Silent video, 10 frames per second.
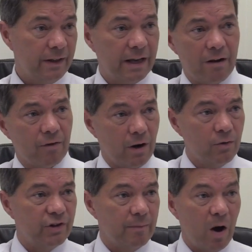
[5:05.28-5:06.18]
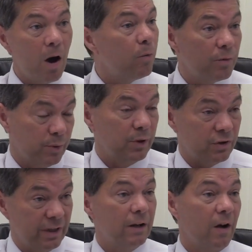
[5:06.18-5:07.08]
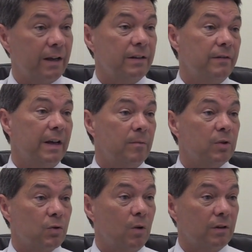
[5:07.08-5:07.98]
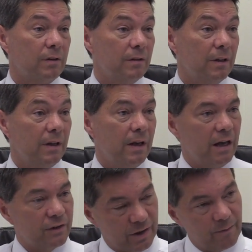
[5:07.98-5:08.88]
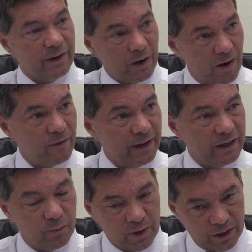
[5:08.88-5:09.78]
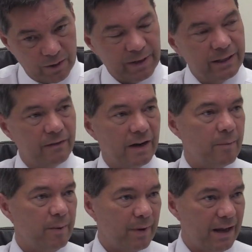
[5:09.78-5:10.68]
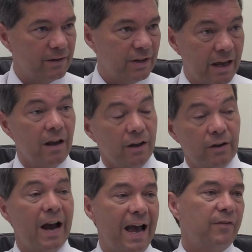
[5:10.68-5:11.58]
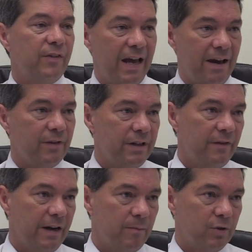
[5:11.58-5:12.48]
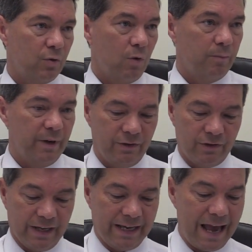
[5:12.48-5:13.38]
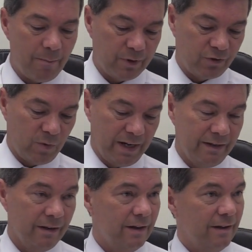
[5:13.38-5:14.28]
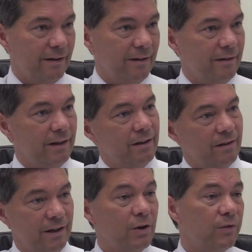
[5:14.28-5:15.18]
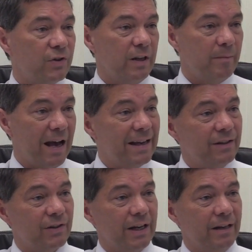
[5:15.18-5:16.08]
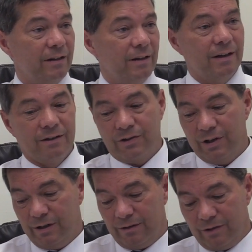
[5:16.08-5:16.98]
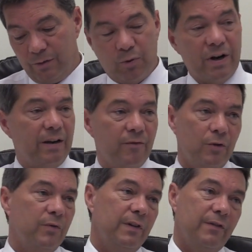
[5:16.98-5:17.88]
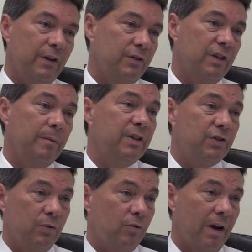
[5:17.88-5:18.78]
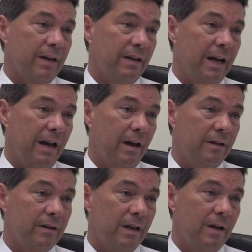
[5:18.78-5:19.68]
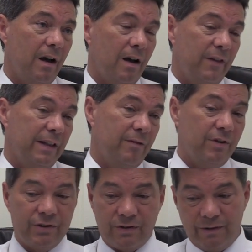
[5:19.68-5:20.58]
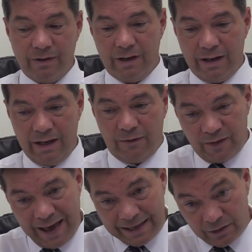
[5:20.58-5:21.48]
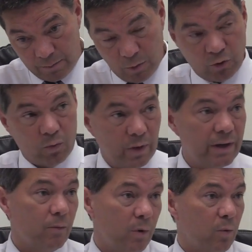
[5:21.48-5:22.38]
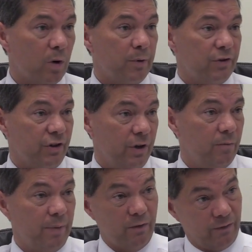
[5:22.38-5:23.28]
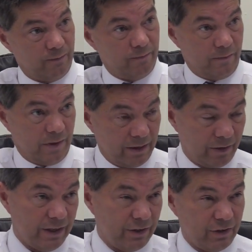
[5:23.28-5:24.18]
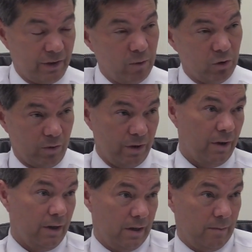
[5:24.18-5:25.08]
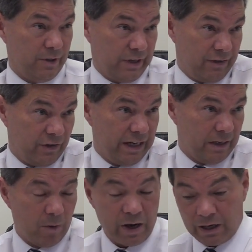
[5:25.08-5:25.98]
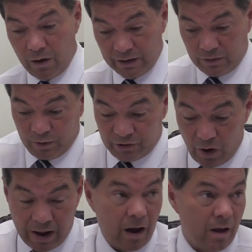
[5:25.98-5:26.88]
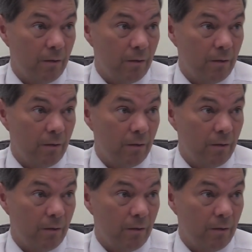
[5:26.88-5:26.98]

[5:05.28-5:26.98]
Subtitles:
in the current ownership, I would personally like a development squad. Mm. And something I think, if we're going to be developing players and that, you have to have a development squad, because the gap between the youth team at 18 to breaking through for the first team is too great. Yeah, and I think there is, if that is the model we want to pursue, both under the existing model and potentially under Michael Eisner, which I